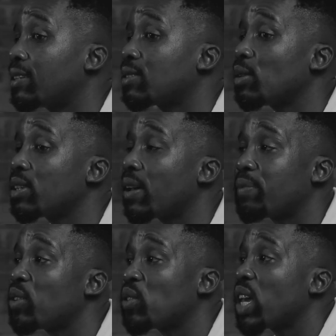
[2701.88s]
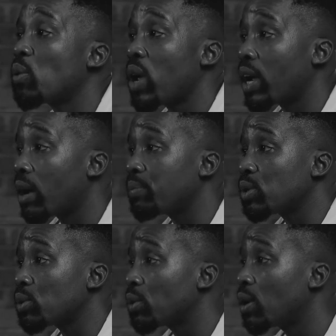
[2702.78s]
it's not something you can wake up
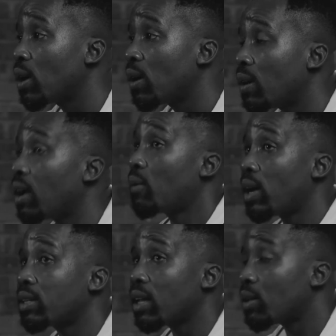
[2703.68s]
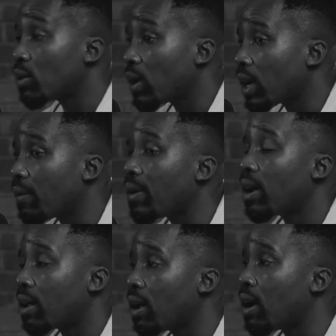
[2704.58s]
to. Like one day you wake up
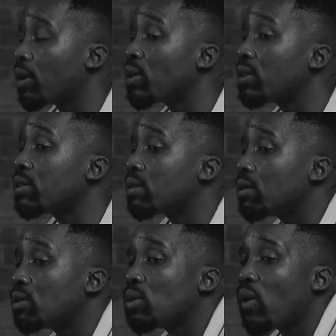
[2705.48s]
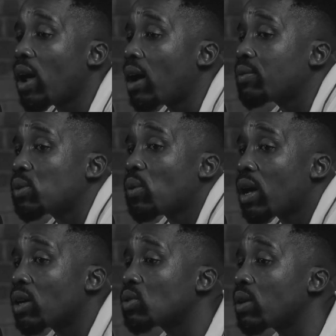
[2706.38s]
like, yeah, you have to
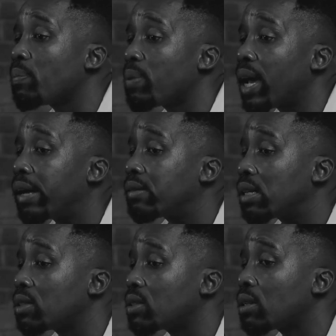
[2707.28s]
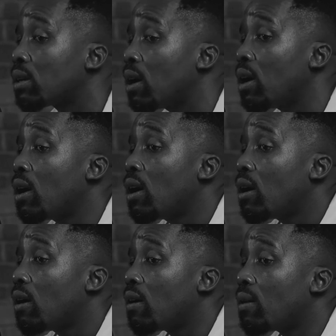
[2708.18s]
actually pay attention
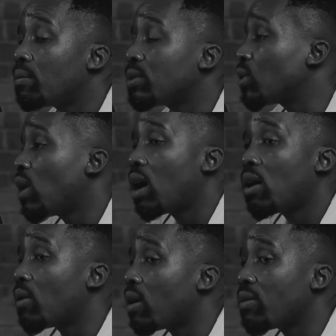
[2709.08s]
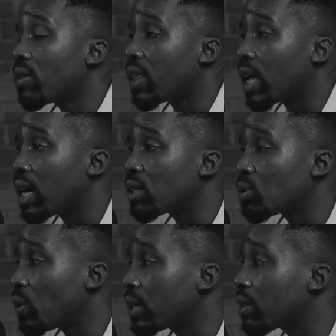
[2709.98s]
to how everything else
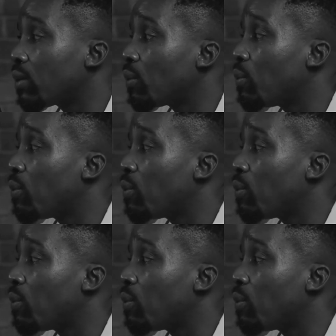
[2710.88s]
works, and